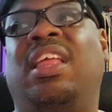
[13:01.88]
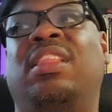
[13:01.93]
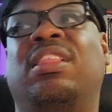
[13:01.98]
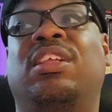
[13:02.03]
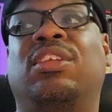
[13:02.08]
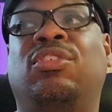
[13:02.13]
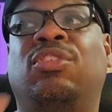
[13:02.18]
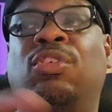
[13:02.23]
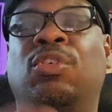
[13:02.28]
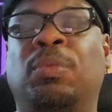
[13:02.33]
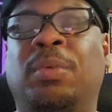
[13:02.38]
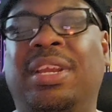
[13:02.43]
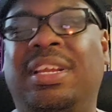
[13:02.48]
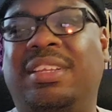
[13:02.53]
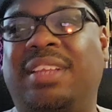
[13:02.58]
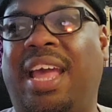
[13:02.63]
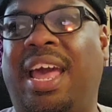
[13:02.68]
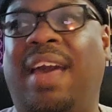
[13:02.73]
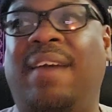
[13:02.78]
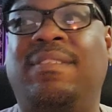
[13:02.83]
then the 2
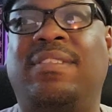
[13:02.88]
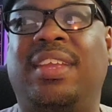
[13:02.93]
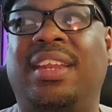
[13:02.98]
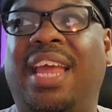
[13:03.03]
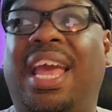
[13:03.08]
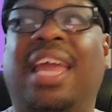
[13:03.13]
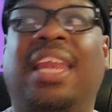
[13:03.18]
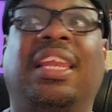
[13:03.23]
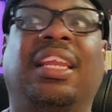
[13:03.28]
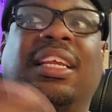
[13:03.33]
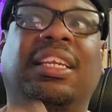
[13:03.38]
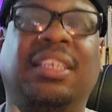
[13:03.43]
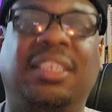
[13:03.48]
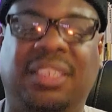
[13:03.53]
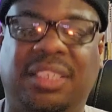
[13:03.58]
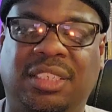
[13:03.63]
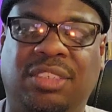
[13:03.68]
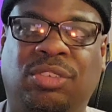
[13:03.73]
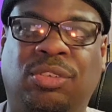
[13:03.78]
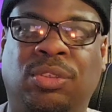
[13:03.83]
weeks after that
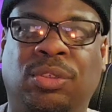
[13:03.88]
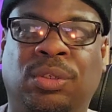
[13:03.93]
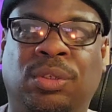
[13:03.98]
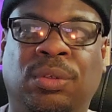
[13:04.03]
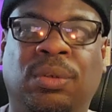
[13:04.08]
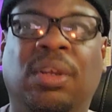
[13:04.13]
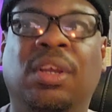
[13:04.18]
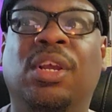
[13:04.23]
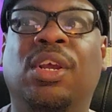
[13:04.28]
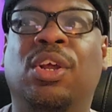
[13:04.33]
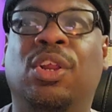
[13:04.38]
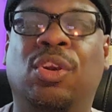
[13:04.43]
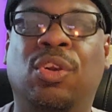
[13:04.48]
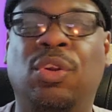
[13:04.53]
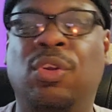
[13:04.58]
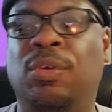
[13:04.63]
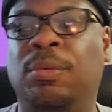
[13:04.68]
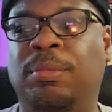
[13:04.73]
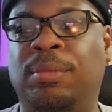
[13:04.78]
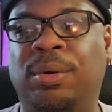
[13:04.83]
leading into
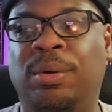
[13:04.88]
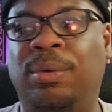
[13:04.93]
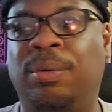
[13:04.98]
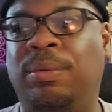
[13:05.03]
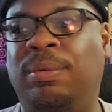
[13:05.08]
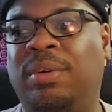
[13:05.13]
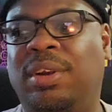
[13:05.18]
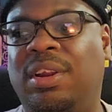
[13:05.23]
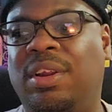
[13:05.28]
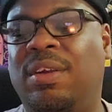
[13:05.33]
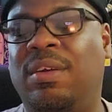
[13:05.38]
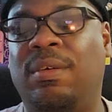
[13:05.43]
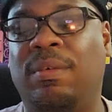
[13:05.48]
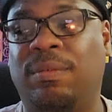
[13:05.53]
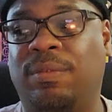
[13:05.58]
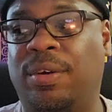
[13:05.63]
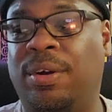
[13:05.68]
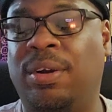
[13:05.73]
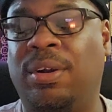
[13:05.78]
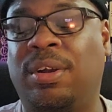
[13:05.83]
new moon
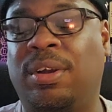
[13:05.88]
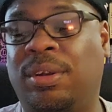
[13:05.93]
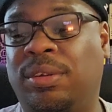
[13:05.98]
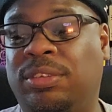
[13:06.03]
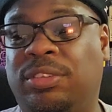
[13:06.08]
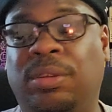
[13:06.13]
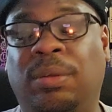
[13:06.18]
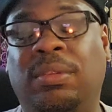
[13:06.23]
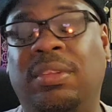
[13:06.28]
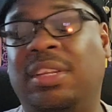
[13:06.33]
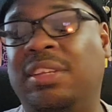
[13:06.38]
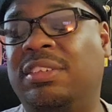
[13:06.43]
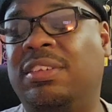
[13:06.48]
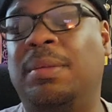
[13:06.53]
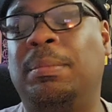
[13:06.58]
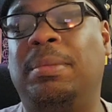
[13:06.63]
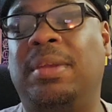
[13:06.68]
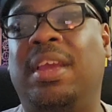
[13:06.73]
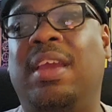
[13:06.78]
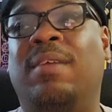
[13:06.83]
Virgo. So this
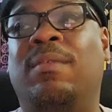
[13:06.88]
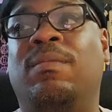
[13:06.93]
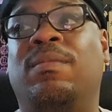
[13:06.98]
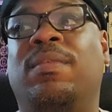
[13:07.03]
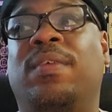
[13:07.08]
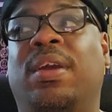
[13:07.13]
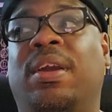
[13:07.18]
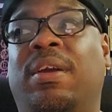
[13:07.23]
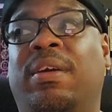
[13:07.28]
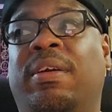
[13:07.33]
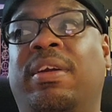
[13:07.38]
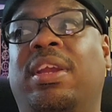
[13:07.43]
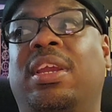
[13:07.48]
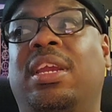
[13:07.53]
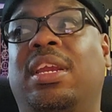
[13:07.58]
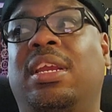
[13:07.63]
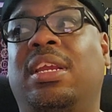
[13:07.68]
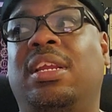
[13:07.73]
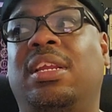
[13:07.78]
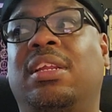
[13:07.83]
could be a
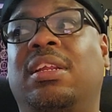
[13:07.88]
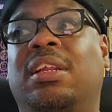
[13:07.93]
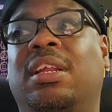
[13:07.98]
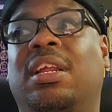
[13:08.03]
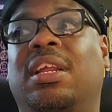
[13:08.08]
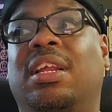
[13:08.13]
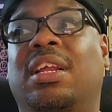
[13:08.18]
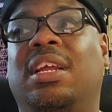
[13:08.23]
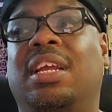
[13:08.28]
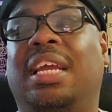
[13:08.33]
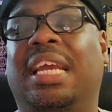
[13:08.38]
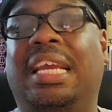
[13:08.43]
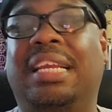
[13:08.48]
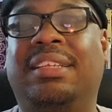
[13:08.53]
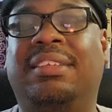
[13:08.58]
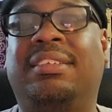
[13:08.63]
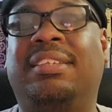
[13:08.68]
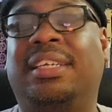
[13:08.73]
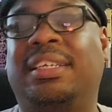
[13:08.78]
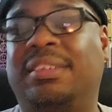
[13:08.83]
very
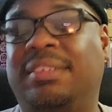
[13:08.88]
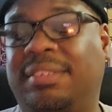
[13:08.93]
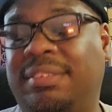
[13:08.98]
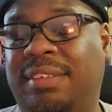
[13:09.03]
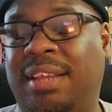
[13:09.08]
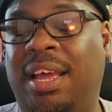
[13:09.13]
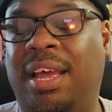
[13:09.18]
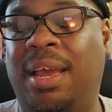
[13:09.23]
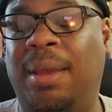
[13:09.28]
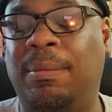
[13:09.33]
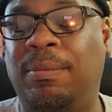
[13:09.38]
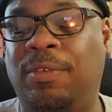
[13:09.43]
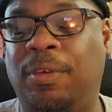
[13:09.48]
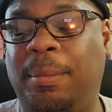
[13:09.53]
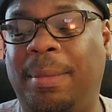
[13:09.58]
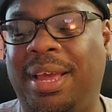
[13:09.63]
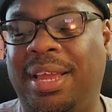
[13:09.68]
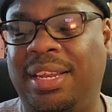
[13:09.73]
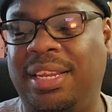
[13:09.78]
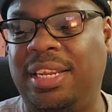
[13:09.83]
intense time for
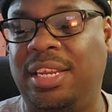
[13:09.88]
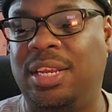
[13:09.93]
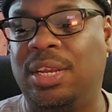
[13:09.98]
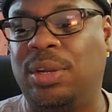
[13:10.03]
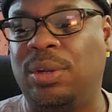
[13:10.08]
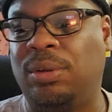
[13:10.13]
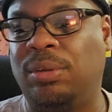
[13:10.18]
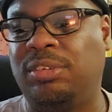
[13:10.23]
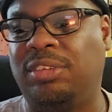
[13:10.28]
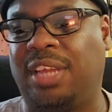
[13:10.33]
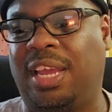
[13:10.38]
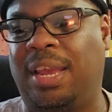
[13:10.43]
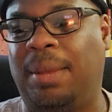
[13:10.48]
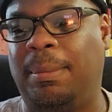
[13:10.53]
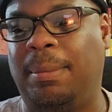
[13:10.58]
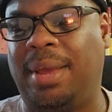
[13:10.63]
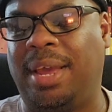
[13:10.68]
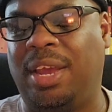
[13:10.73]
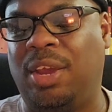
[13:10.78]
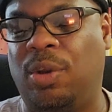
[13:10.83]
my Leos
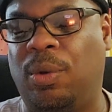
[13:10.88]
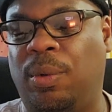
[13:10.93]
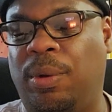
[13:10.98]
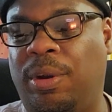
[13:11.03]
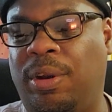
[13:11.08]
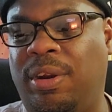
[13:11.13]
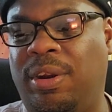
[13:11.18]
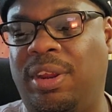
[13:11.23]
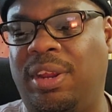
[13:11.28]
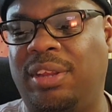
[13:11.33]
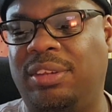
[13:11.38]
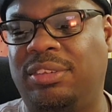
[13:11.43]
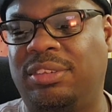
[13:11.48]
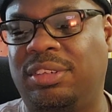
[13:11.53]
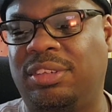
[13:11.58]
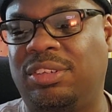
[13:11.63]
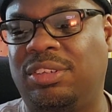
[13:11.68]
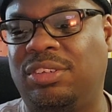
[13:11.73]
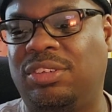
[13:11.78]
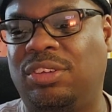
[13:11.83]
and my
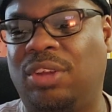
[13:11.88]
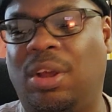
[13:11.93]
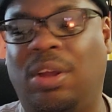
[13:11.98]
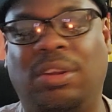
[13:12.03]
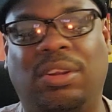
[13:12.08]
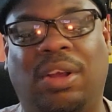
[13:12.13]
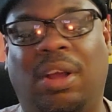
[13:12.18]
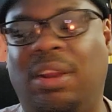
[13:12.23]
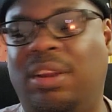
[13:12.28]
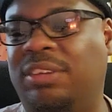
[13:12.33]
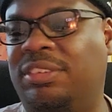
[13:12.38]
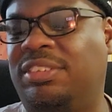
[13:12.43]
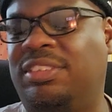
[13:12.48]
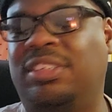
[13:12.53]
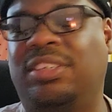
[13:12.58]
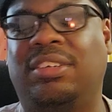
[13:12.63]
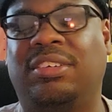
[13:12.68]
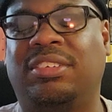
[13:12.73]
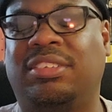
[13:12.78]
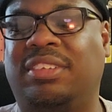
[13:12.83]
Aquariuses. Y'all are
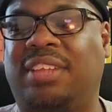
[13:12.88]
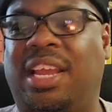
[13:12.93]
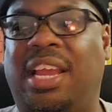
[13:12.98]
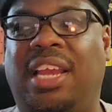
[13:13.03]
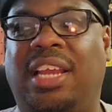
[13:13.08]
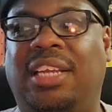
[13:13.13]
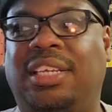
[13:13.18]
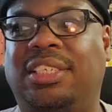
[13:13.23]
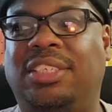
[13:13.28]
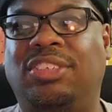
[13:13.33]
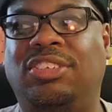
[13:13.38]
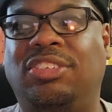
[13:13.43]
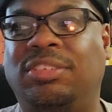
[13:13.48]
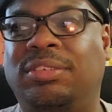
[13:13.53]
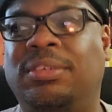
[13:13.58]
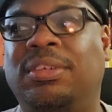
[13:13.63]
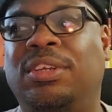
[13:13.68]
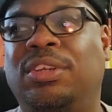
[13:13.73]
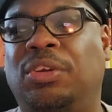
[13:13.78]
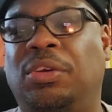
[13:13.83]
center
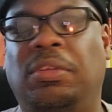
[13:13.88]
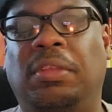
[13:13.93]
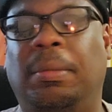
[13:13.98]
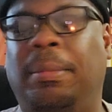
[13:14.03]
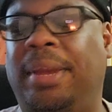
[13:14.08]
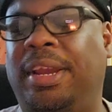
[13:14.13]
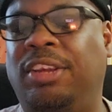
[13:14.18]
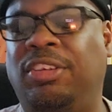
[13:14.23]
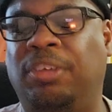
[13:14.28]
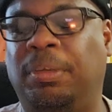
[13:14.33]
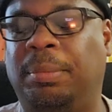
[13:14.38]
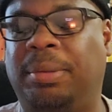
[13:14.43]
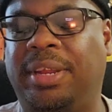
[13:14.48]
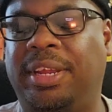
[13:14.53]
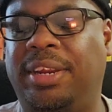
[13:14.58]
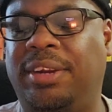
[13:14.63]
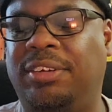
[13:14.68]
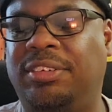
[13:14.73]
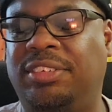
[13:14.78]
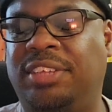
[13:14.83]
stage. You're the major
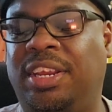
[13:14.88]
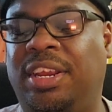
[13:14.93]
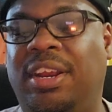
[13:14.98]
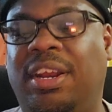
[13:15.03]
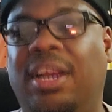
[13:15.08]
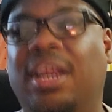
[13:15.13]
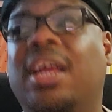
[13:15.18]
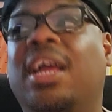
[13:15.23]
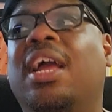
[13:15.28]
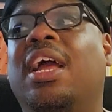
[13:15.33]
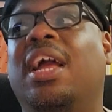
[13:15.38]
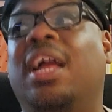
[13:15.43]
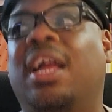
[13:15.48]
players here,